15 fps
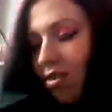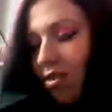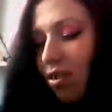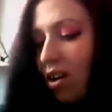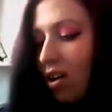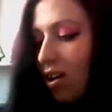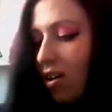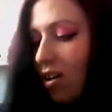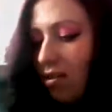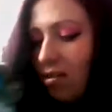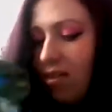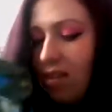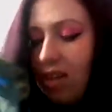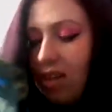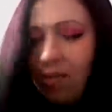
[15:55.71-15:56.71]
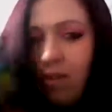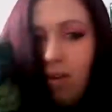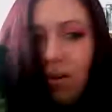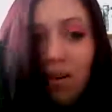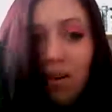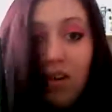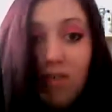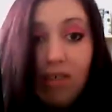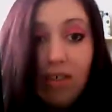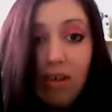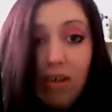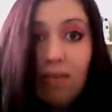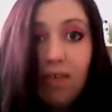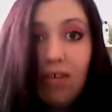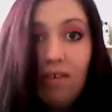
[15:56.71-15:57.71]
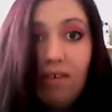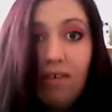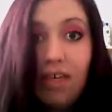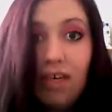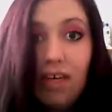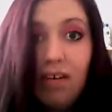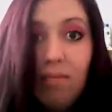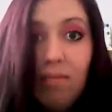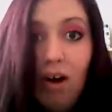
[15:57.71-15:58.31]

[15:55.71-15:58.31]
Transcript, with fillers: You're lucky I don't snap you. I'd never snap a DVD,